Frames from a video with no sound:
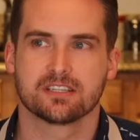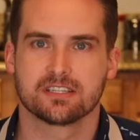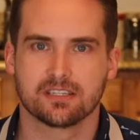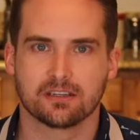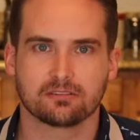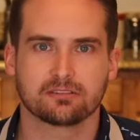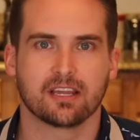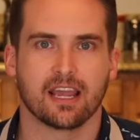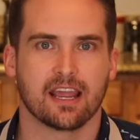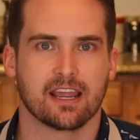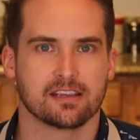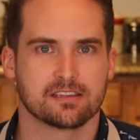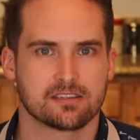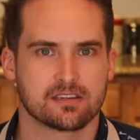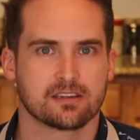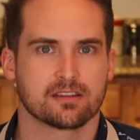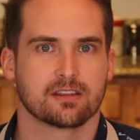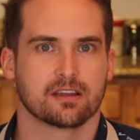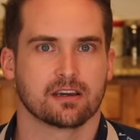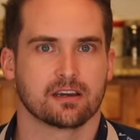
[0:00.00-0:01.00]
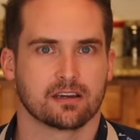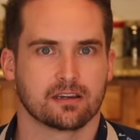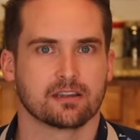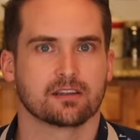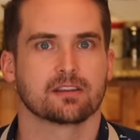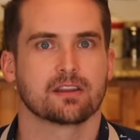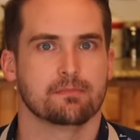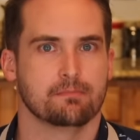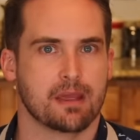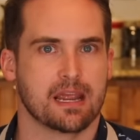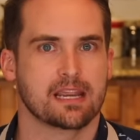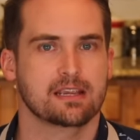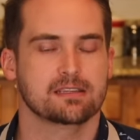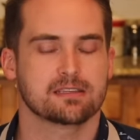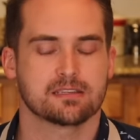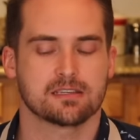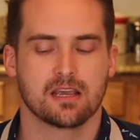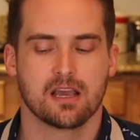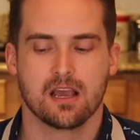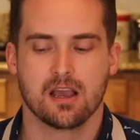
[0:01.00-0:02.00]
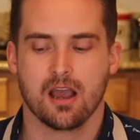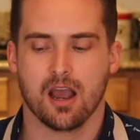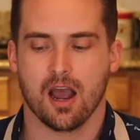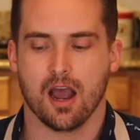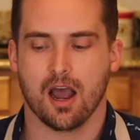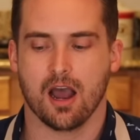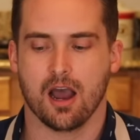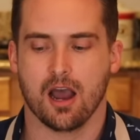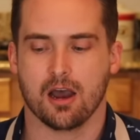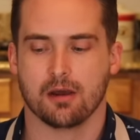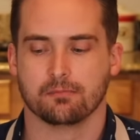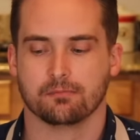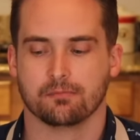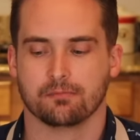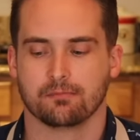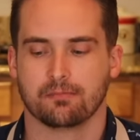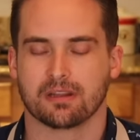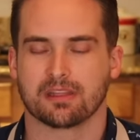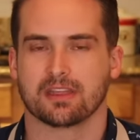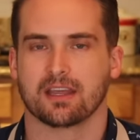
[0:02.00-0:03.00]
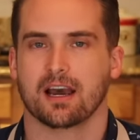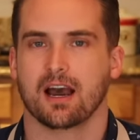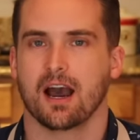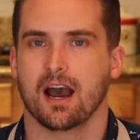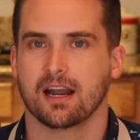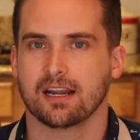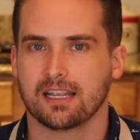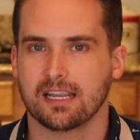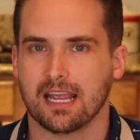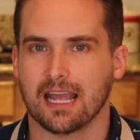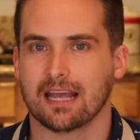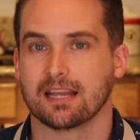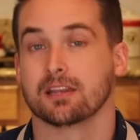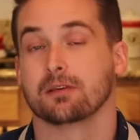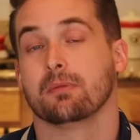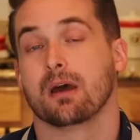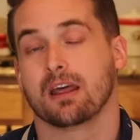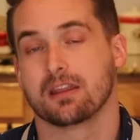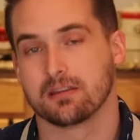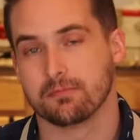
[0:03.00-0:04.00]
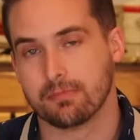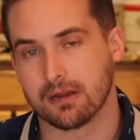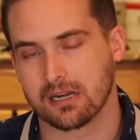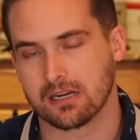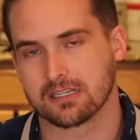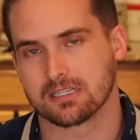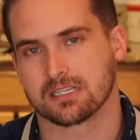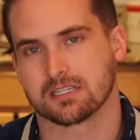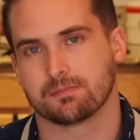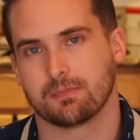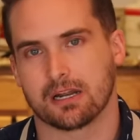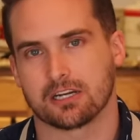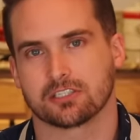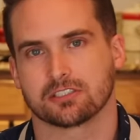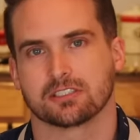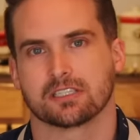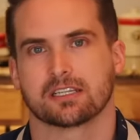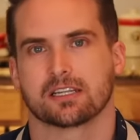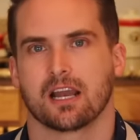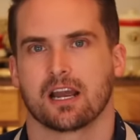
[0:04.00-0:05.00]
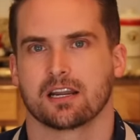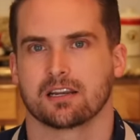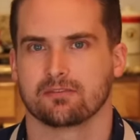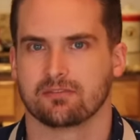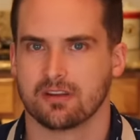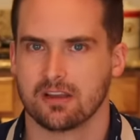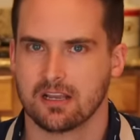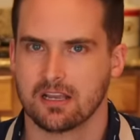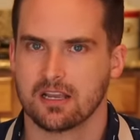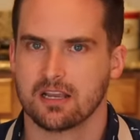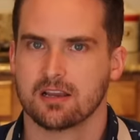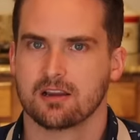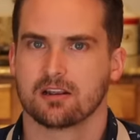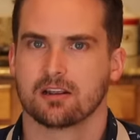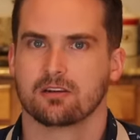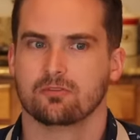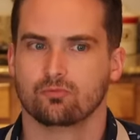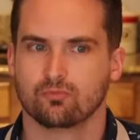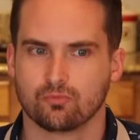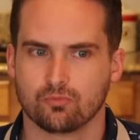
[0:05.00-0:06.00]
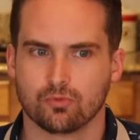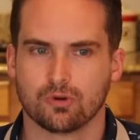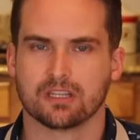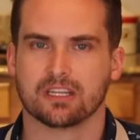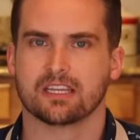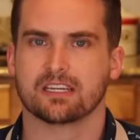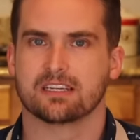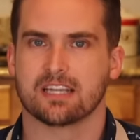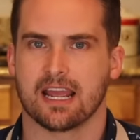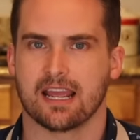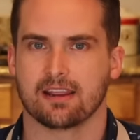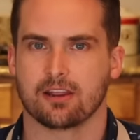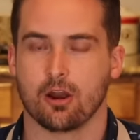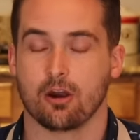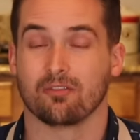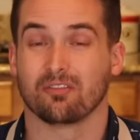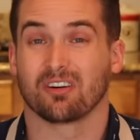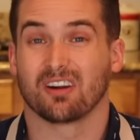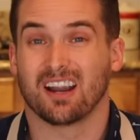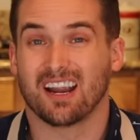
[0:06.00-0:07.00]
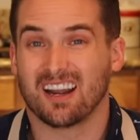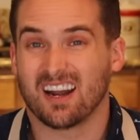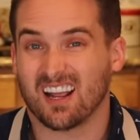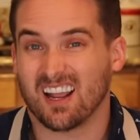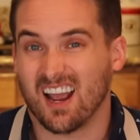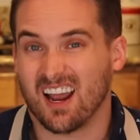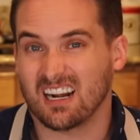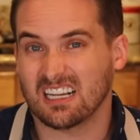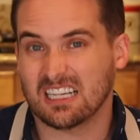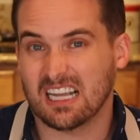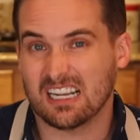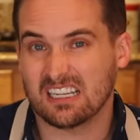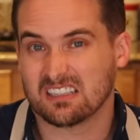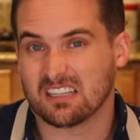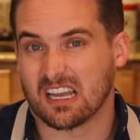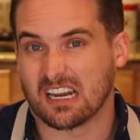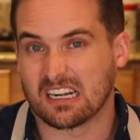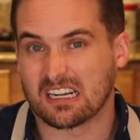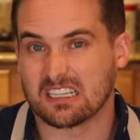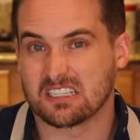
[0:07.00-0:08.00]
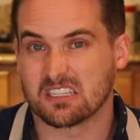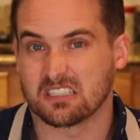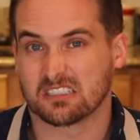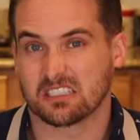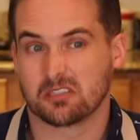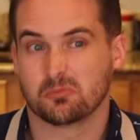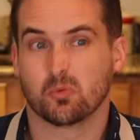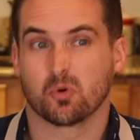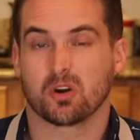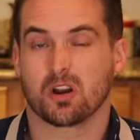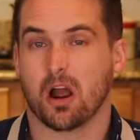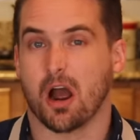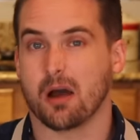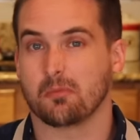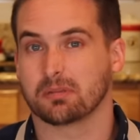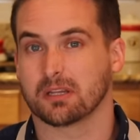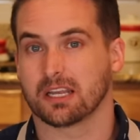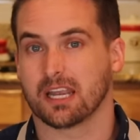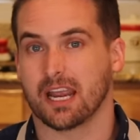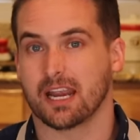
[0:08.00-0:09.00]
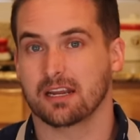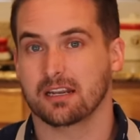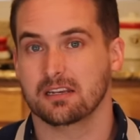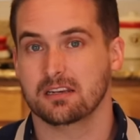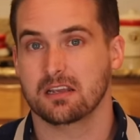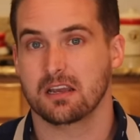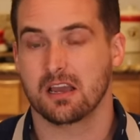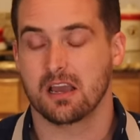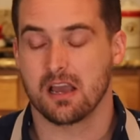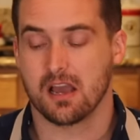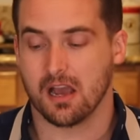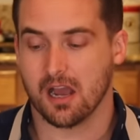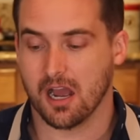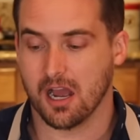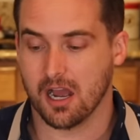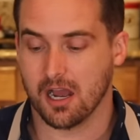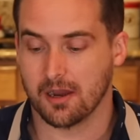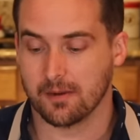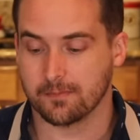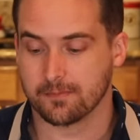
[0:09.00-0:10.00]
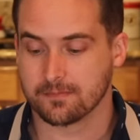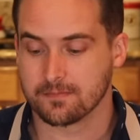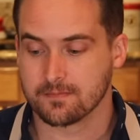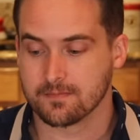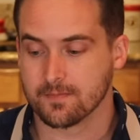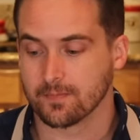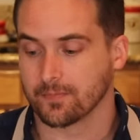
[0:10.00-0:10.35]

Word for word: still taste the, the mace, um, but the honey and the, and the berries especially kind of really take over. And I kind of like that. It's a little more complicated. Um,